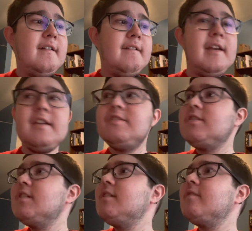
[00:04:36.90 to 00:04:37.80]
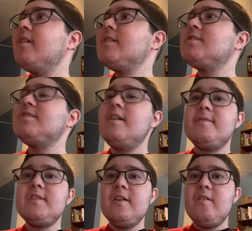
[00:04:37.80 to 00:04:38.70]
yeah, he's getting like
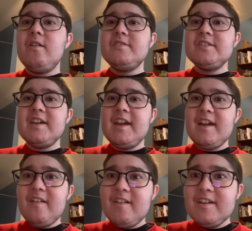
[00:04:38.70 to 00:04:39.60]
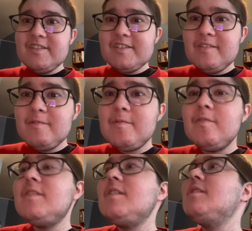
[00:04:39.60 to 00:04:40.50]
seven yards a carry, so we
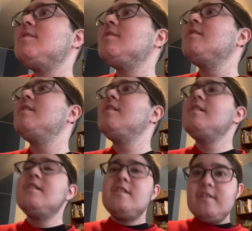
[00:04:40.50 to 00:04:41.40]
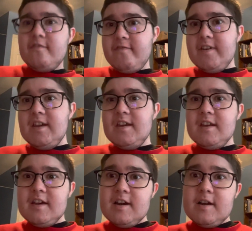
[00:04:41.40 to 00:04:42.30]
really need to feed
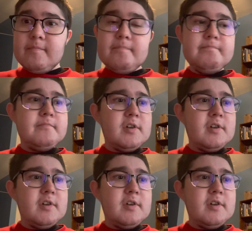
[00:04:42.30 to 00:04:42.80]
him.